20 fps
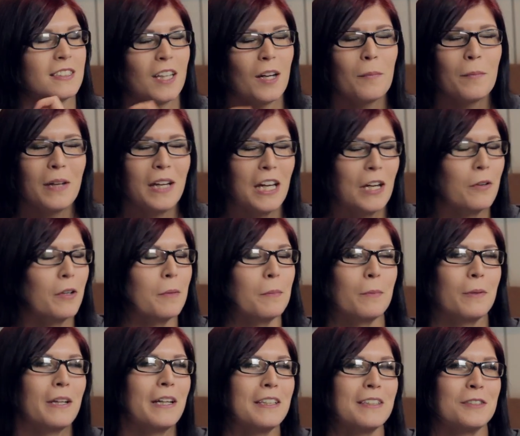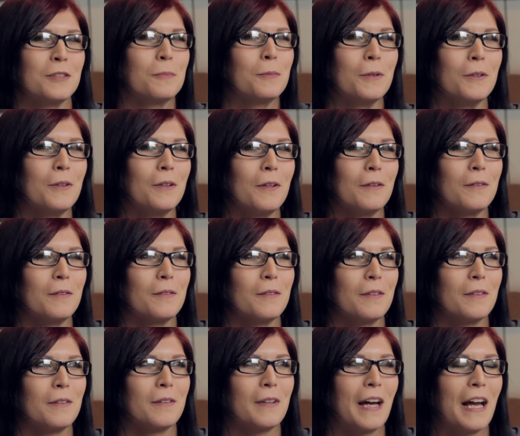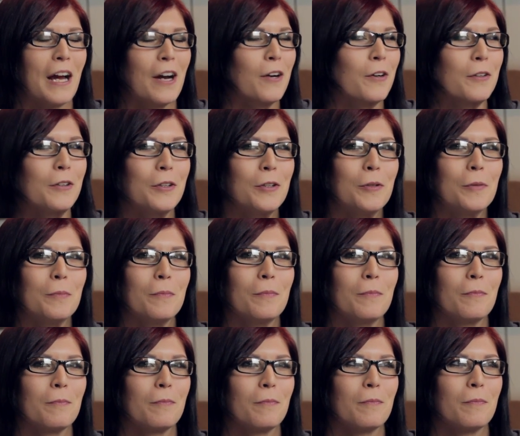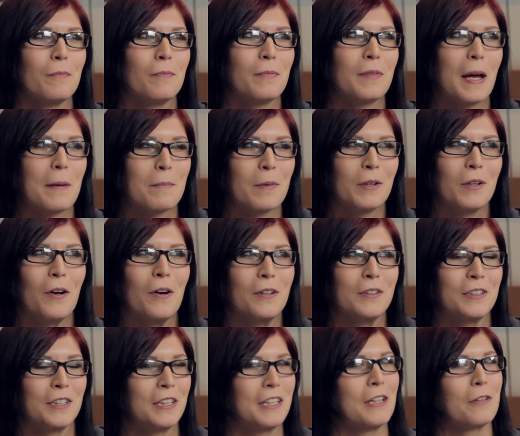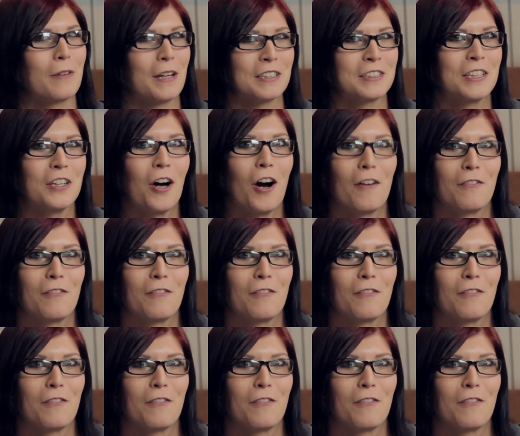some irreplaceable heirloom that belonged to the arresting